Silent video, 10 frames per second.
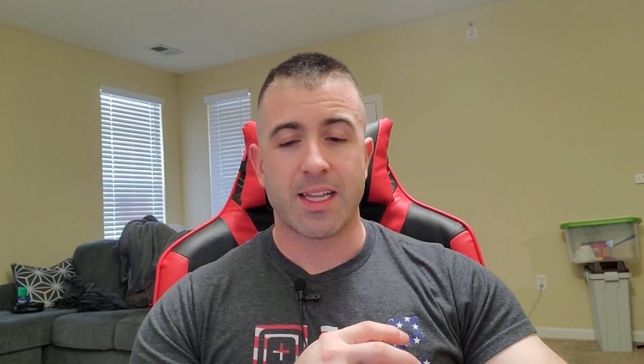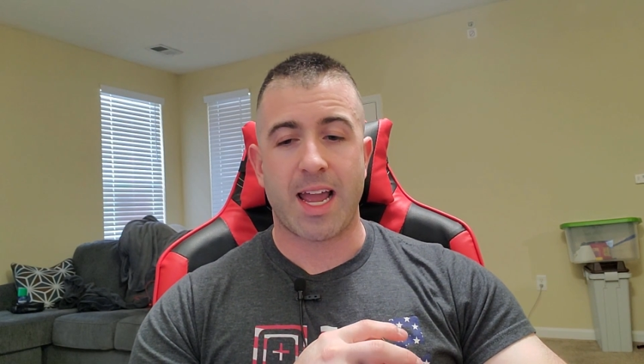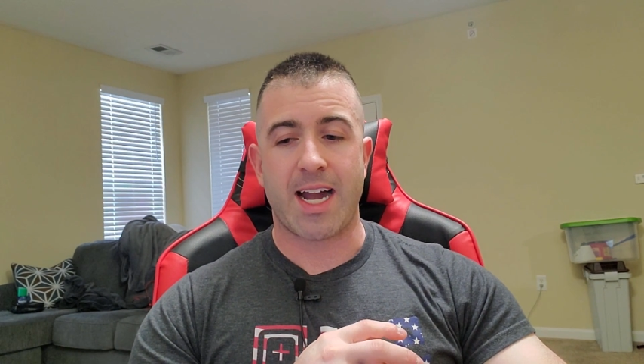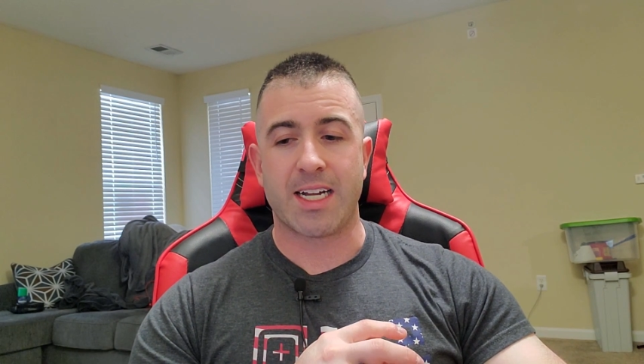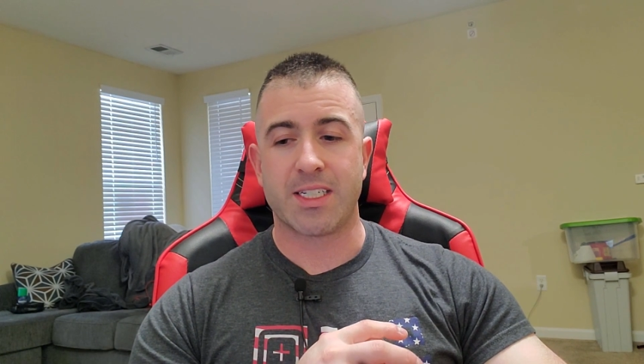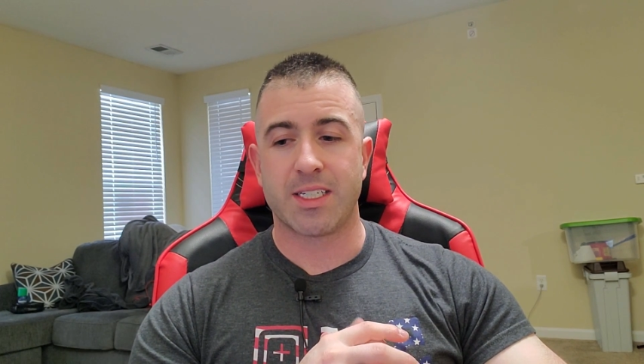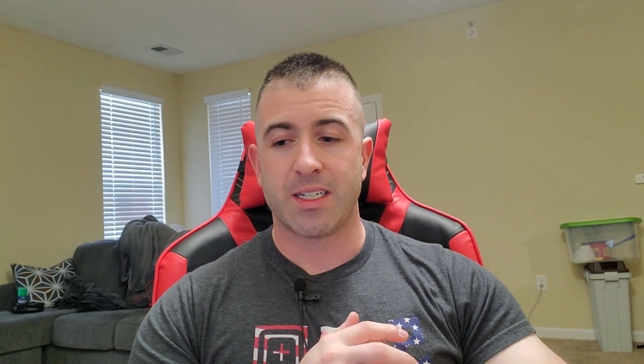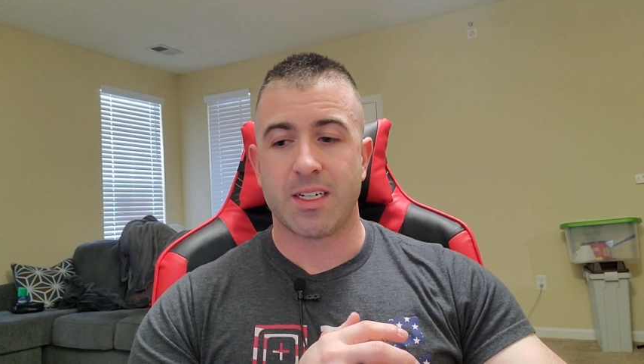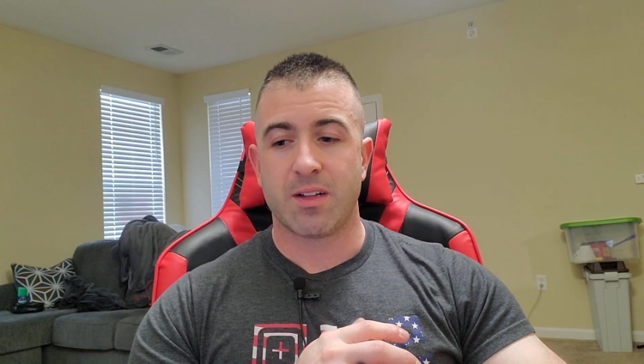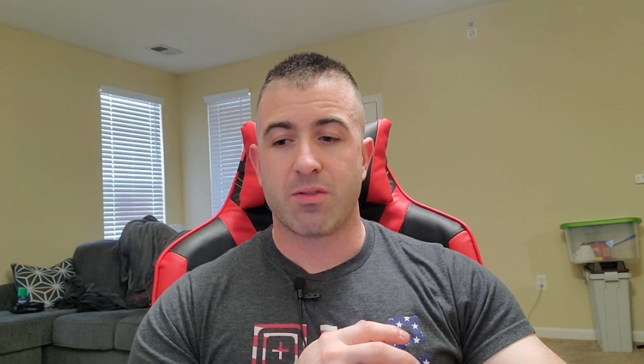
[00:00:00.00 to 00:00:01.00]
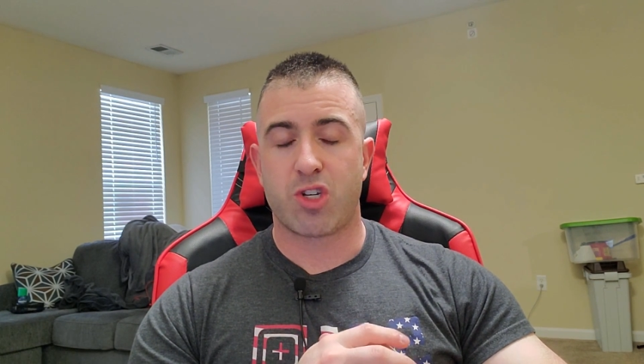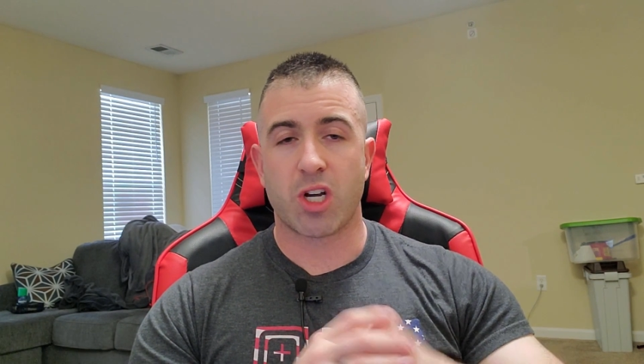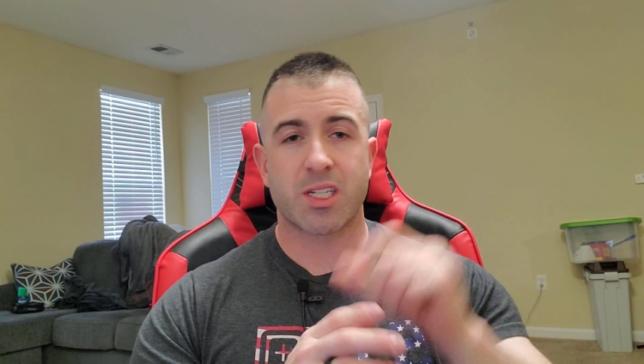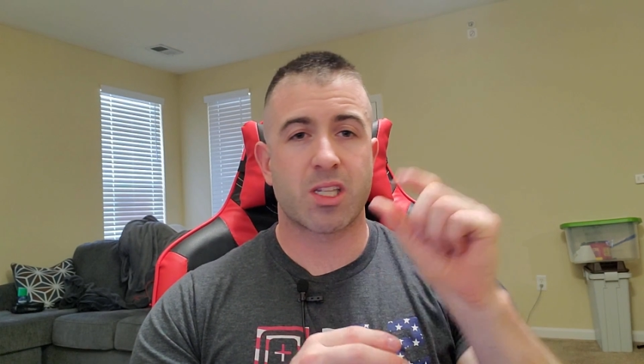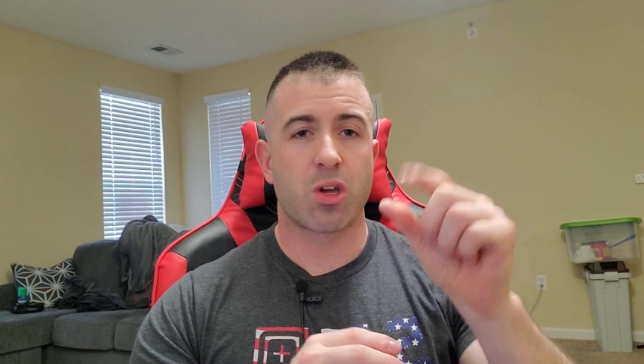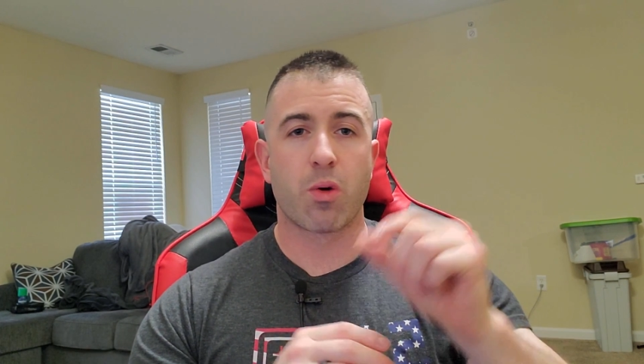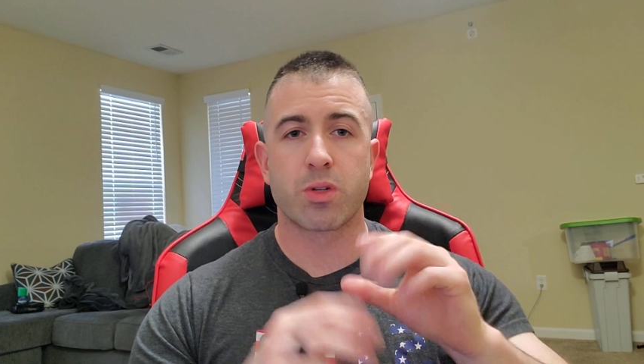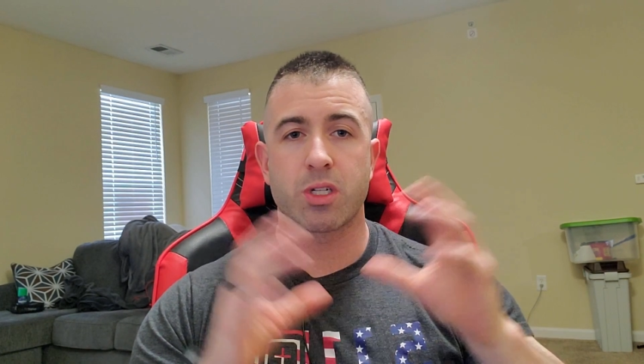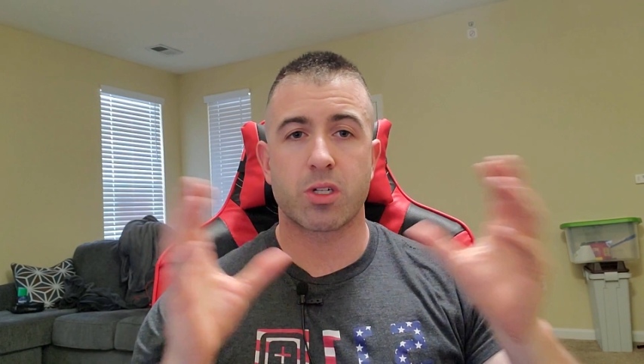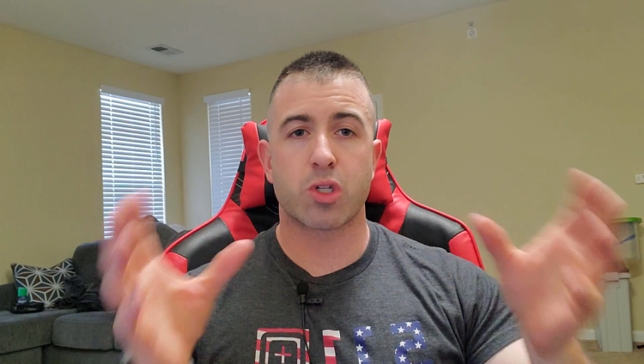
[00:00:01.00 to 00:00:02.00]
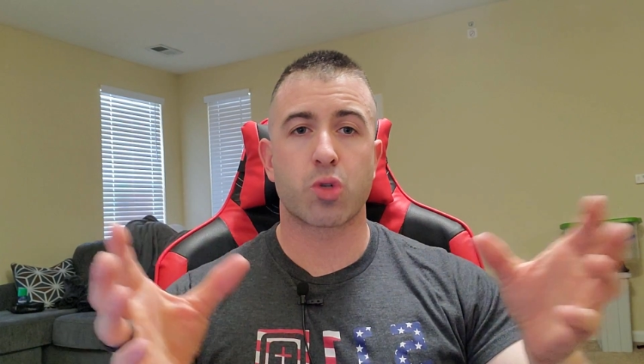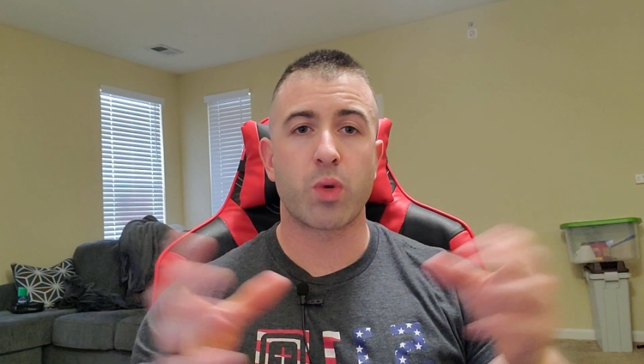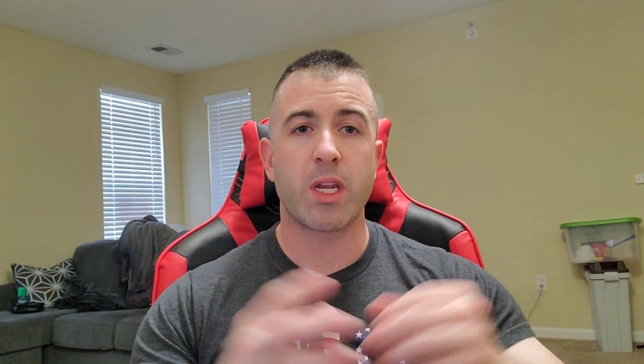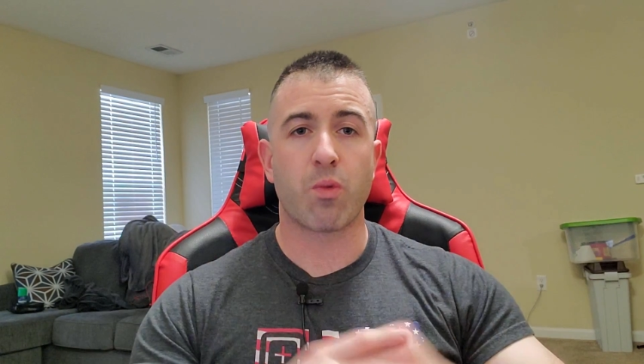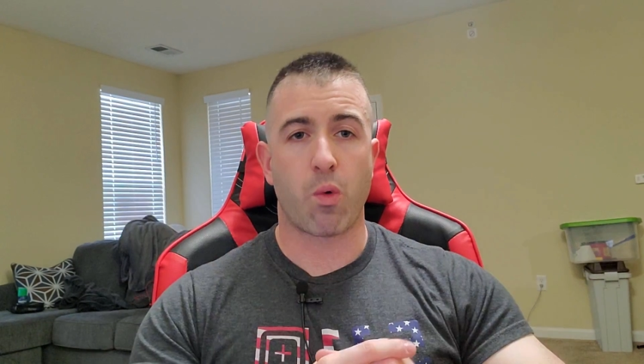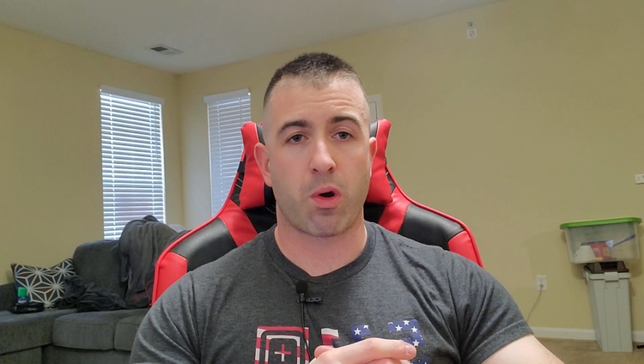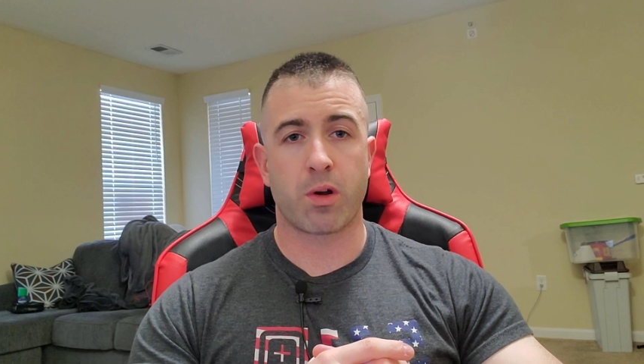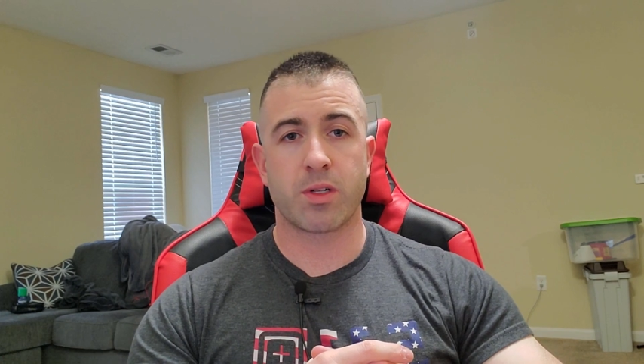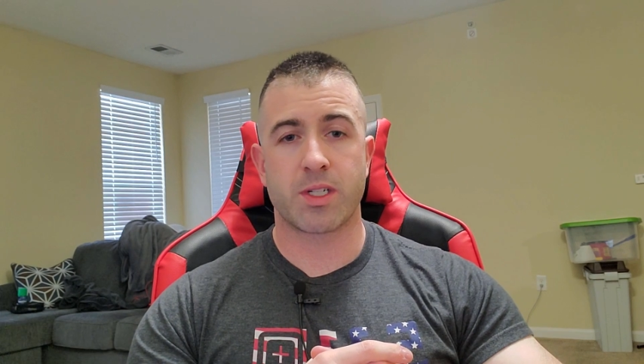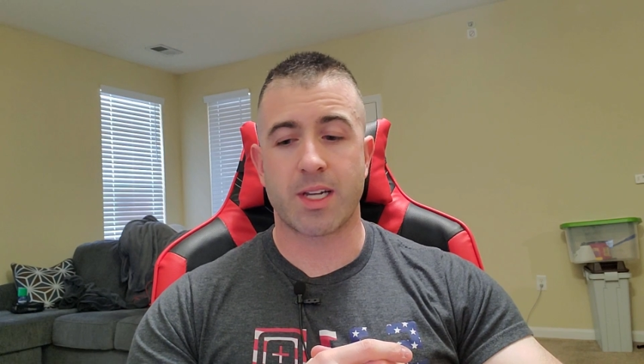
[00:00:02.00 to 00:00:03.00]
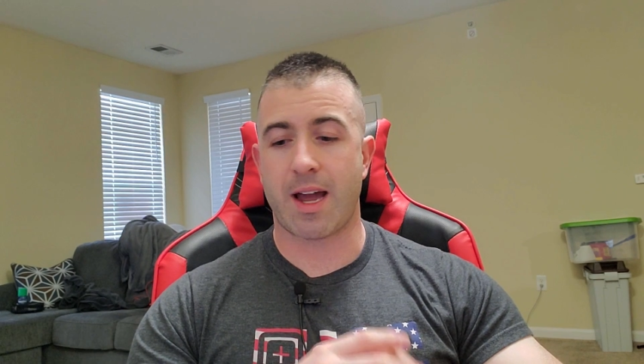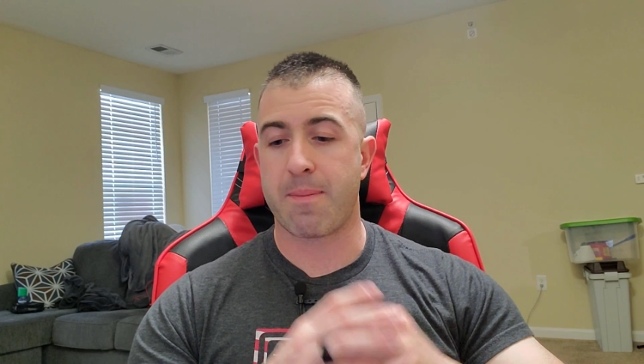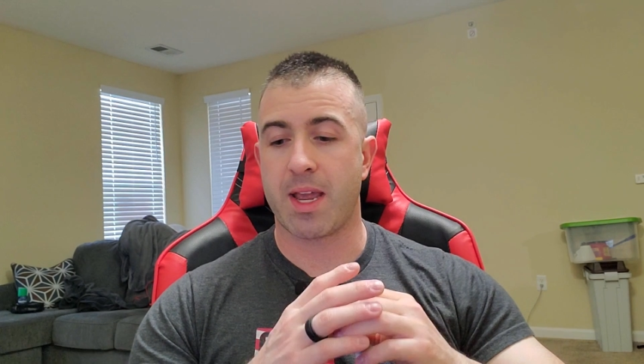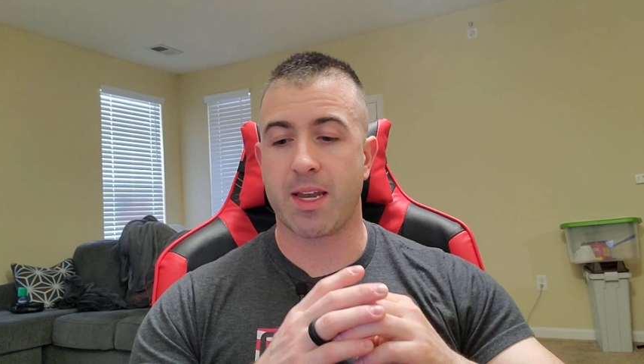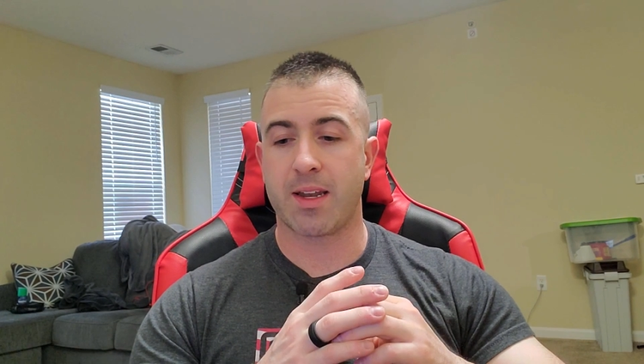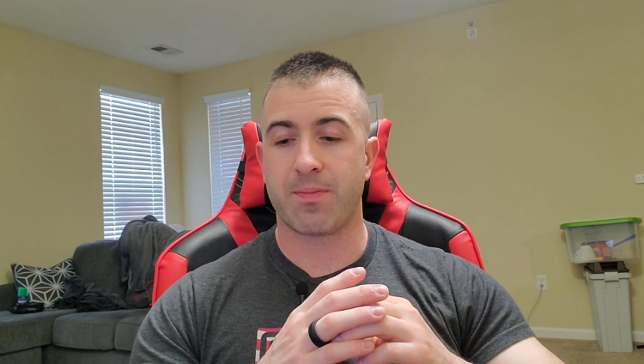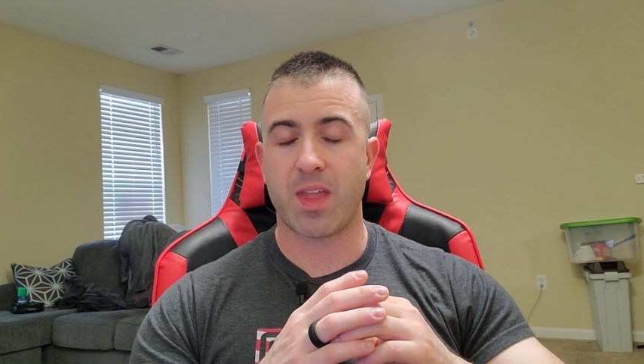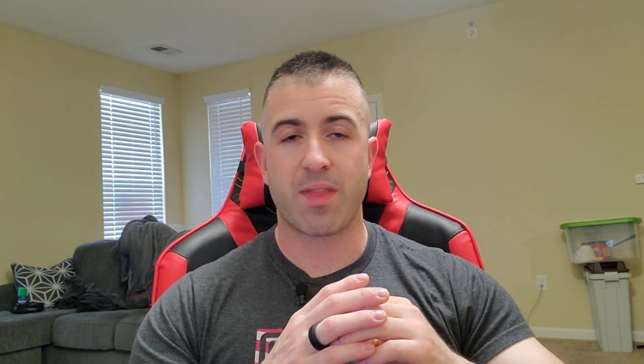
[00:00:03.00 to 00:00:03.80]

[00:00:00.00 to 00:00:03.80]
And just those sweet words, I mean,